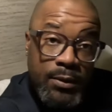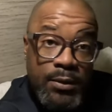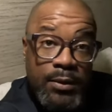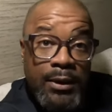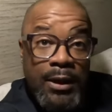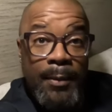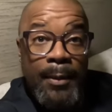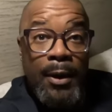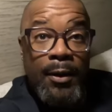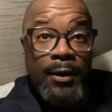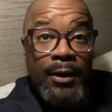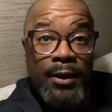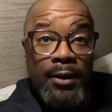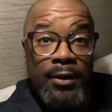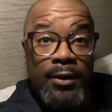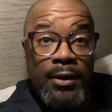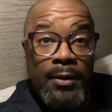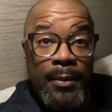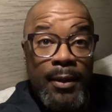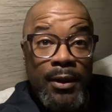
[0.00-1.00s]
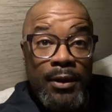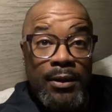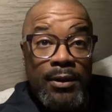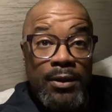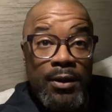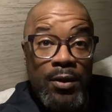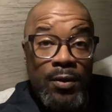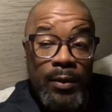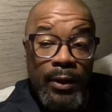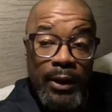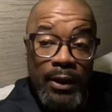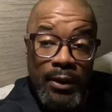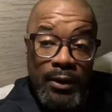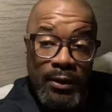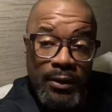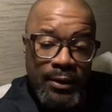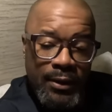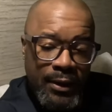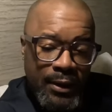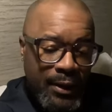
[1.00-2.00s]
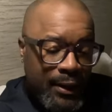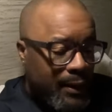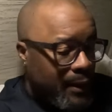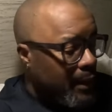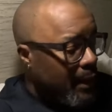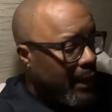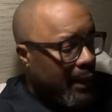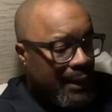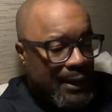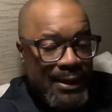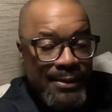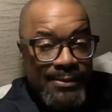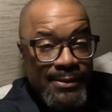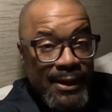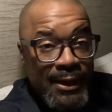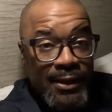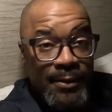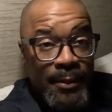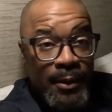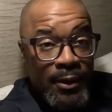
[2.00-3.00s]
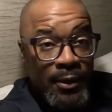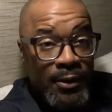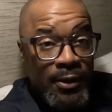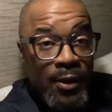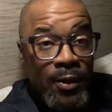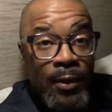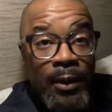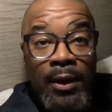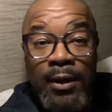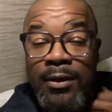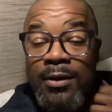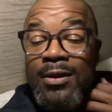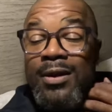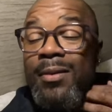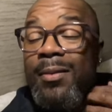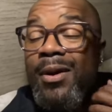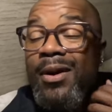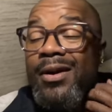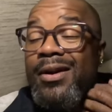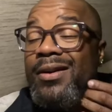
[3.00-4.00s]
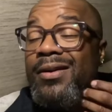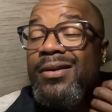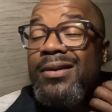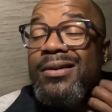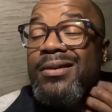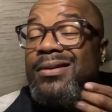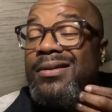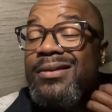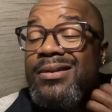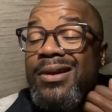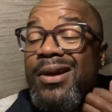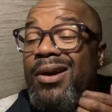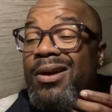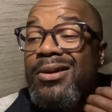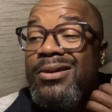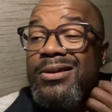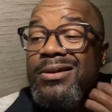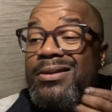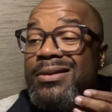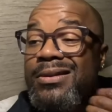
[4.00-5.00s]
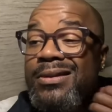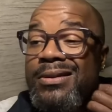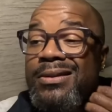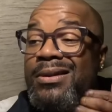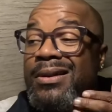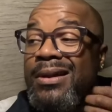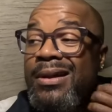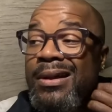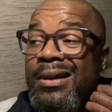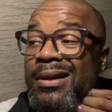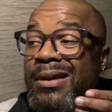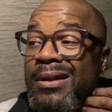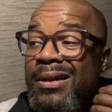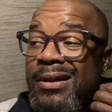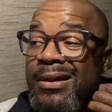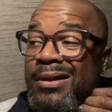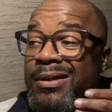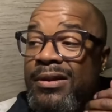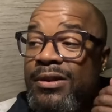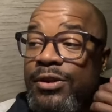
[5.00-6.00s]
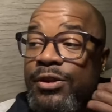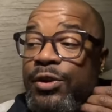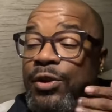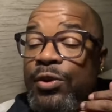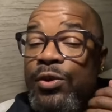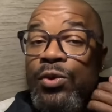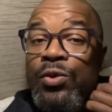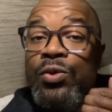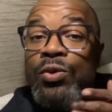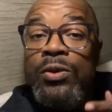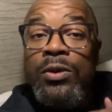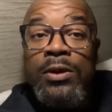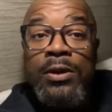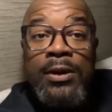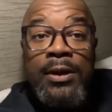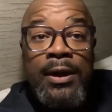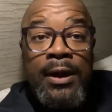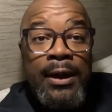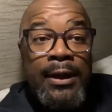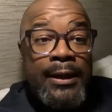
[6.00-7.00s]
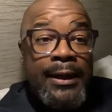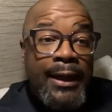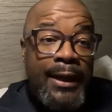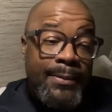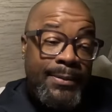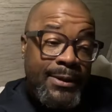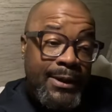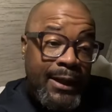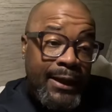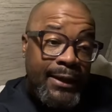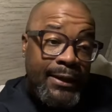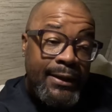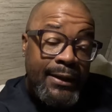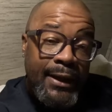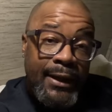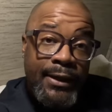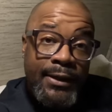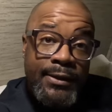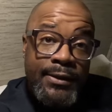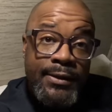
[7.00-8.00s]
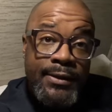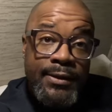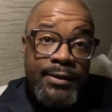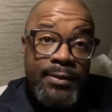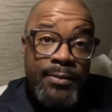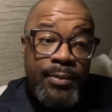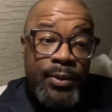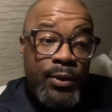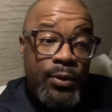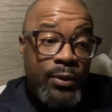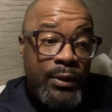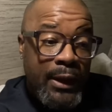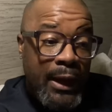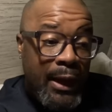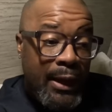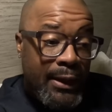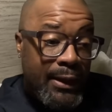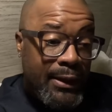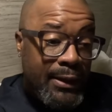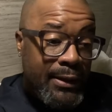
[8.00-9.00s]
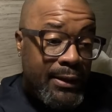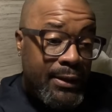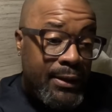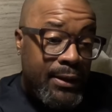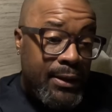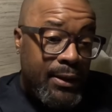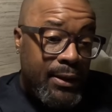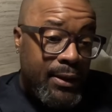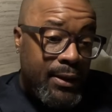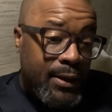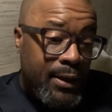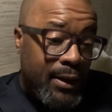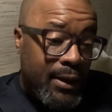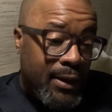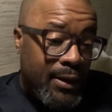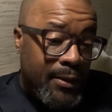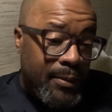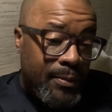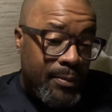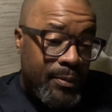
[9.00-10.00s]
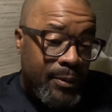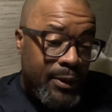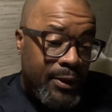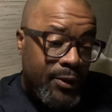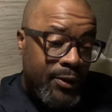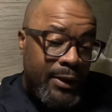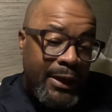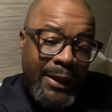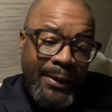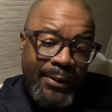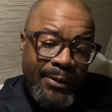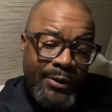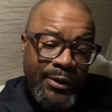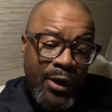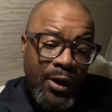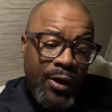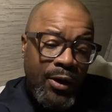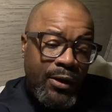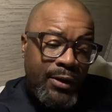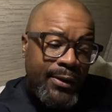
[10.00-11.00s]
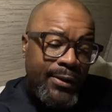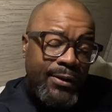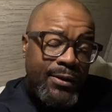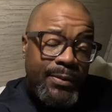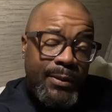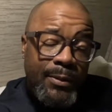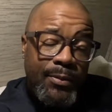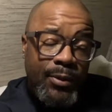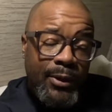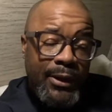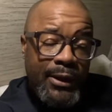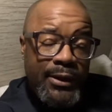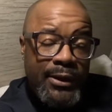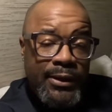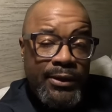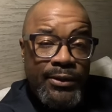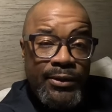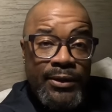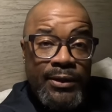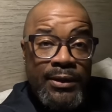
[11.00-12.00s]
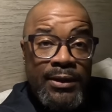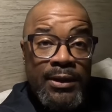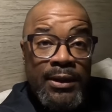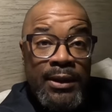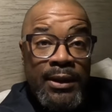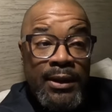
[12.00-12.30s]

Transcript: You come out here in the middle of nowhere. I keep saying the middle of nowhere. You come out here to Arches to a campsite that is boondocking um, and your neighbors aren't close but pretty close